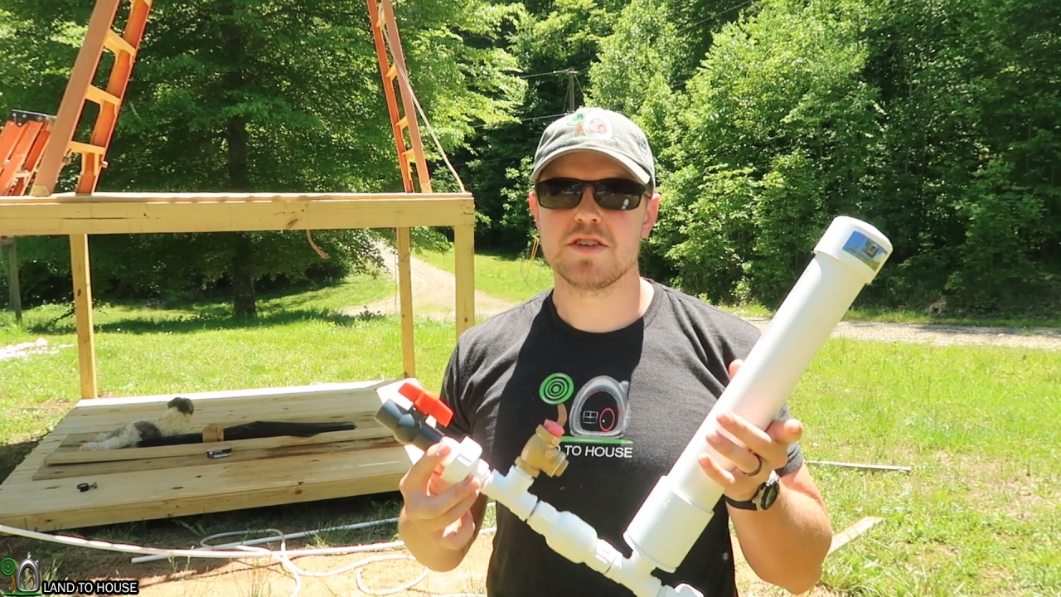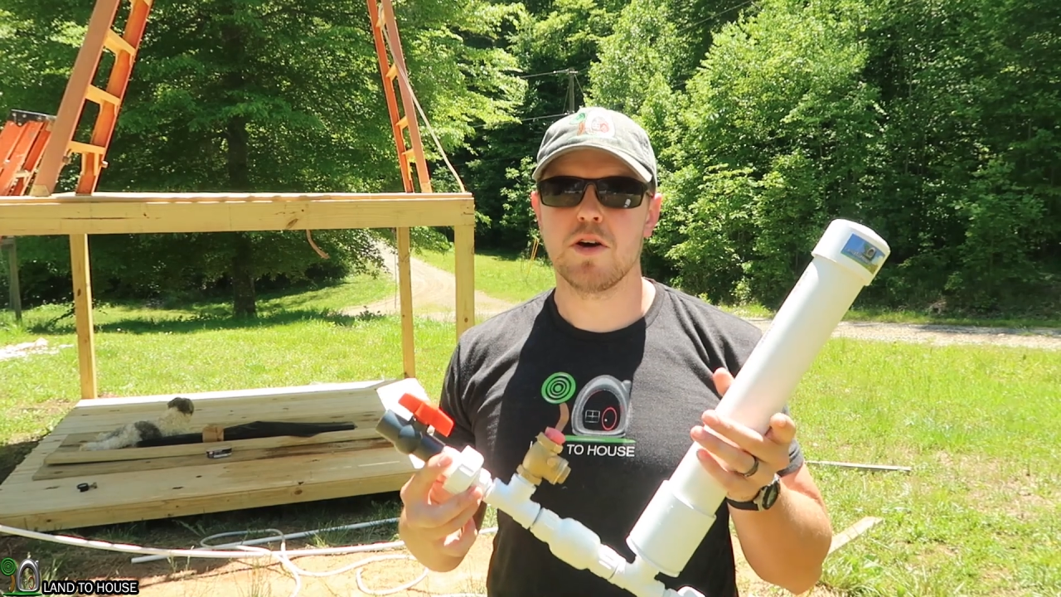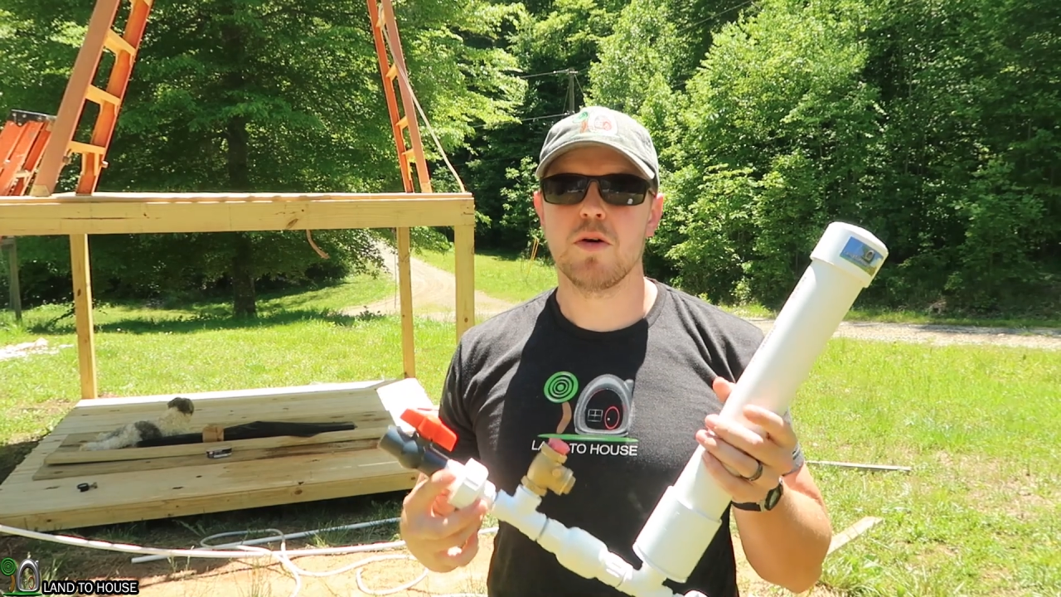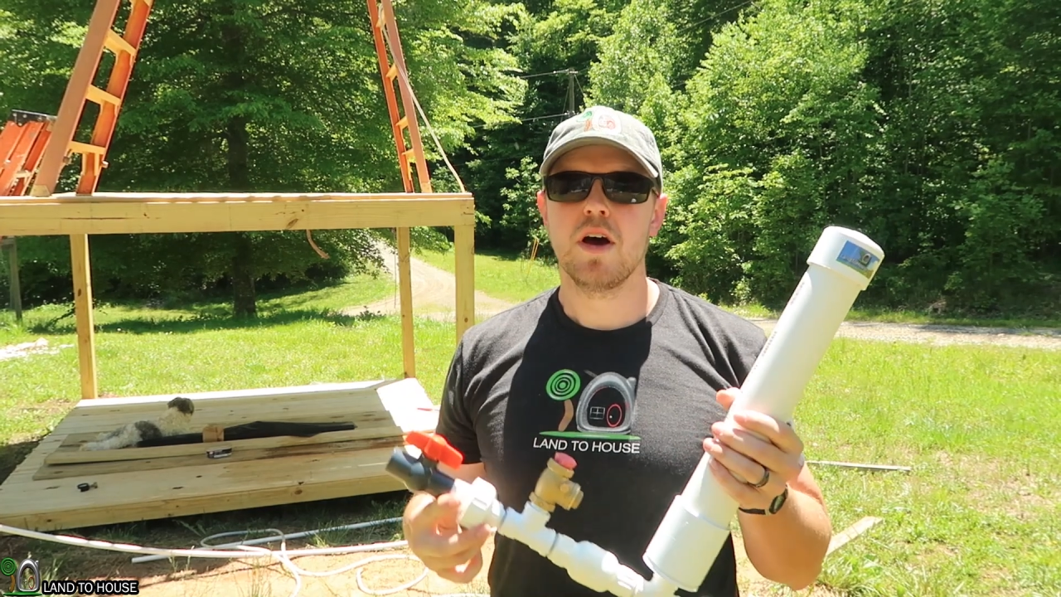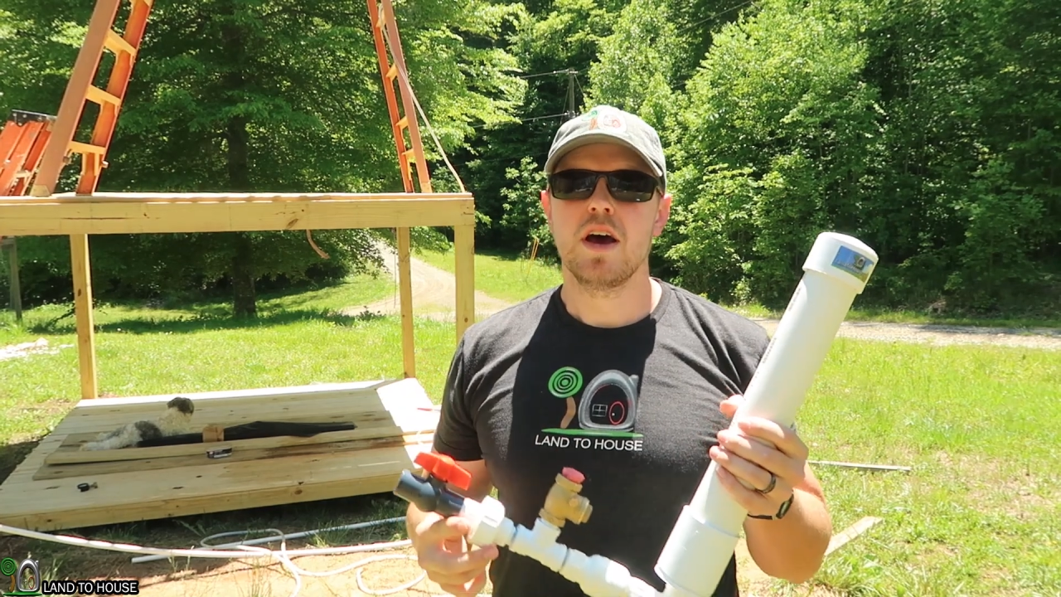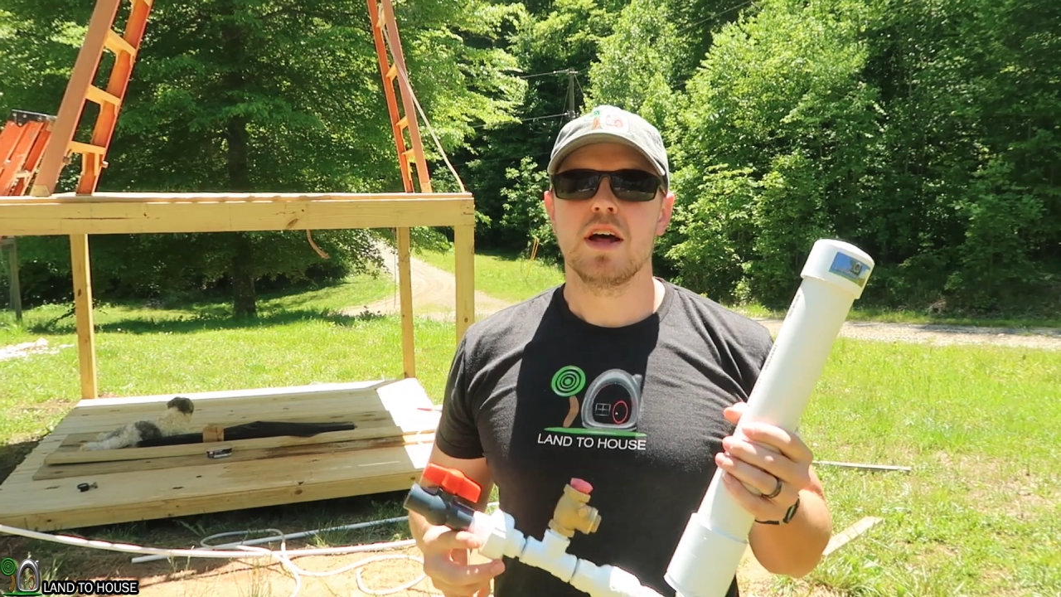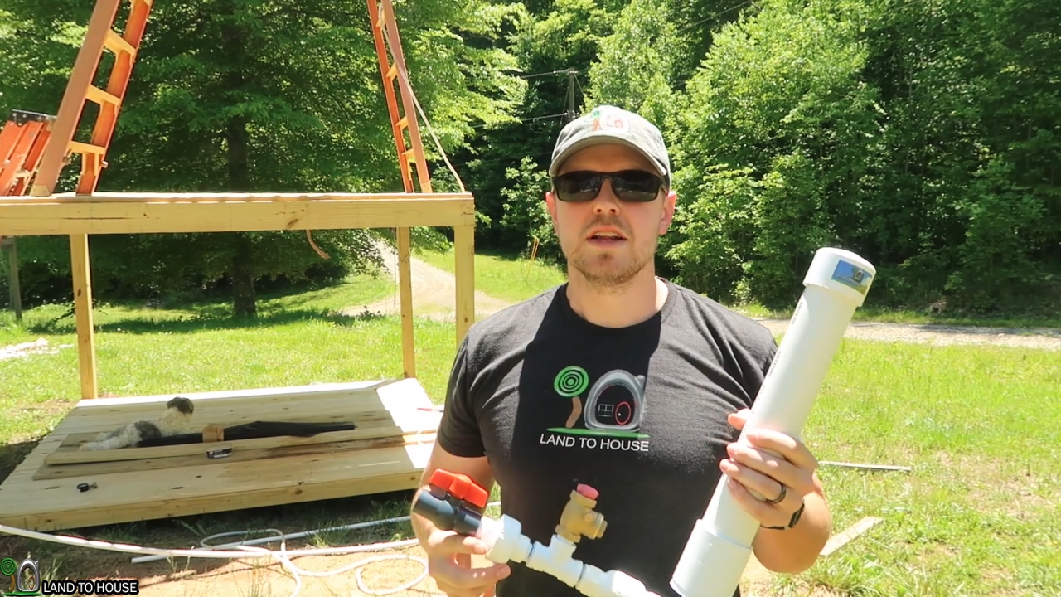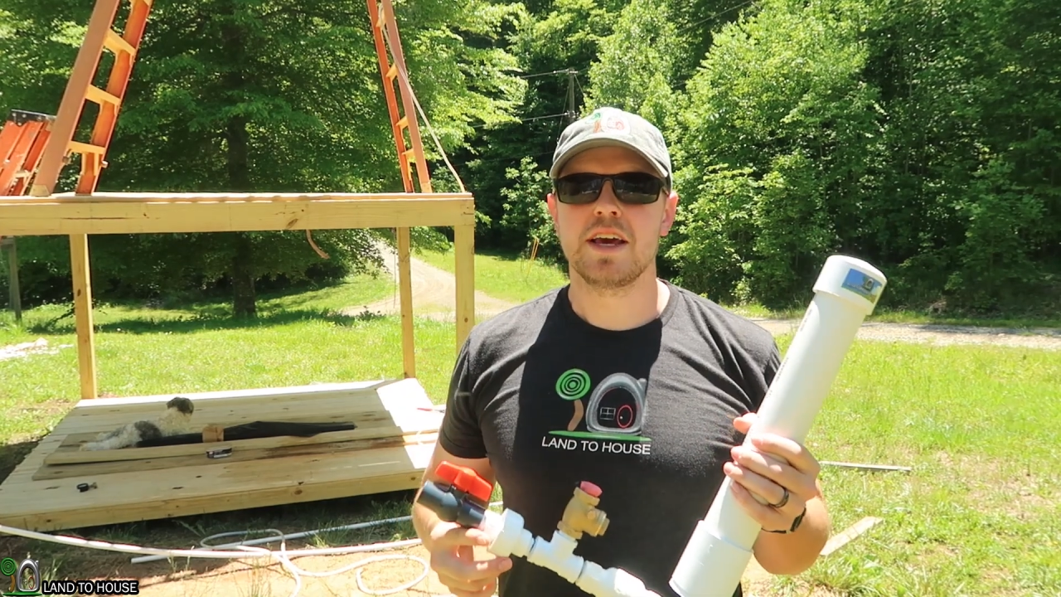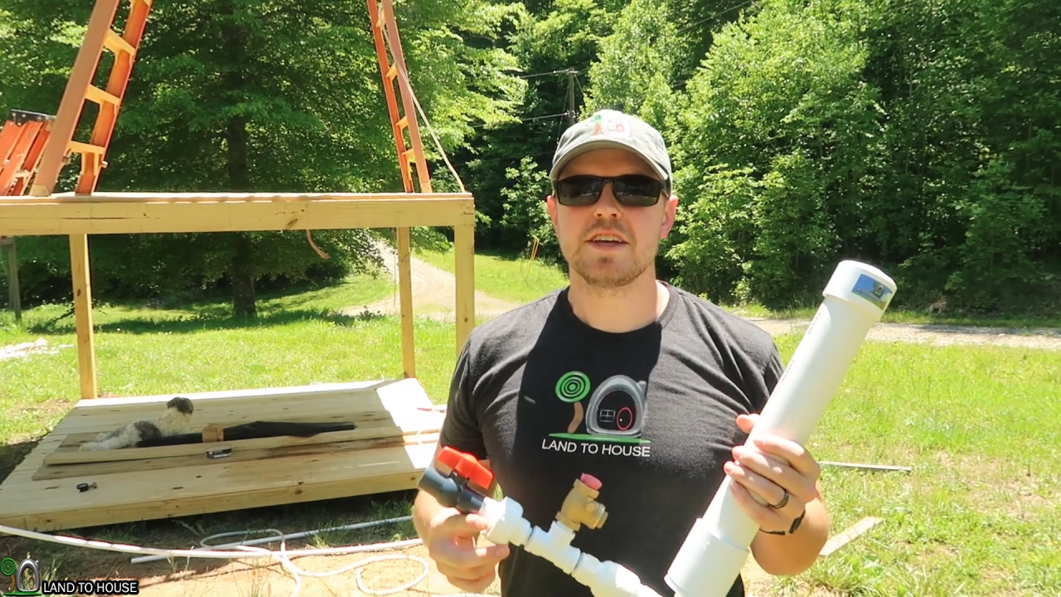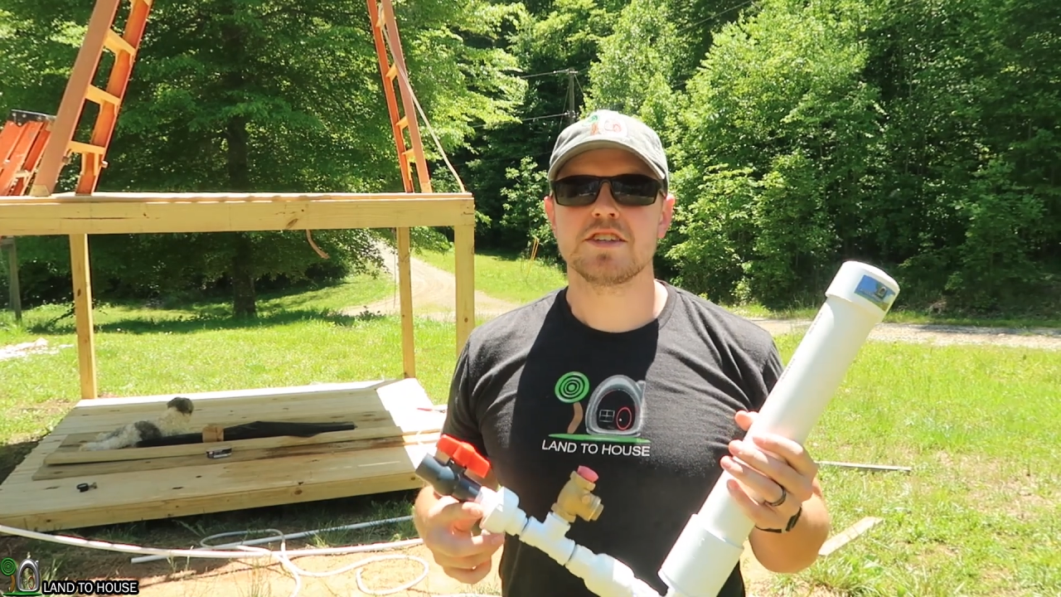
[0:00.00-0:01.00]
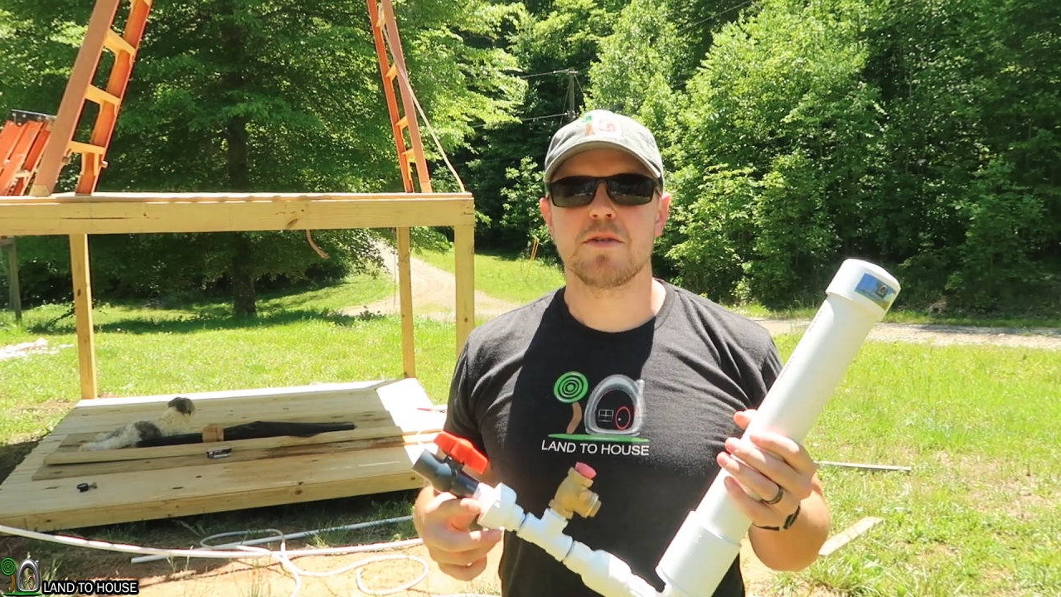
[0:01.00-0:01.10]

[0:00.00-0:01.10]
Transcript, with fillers: So links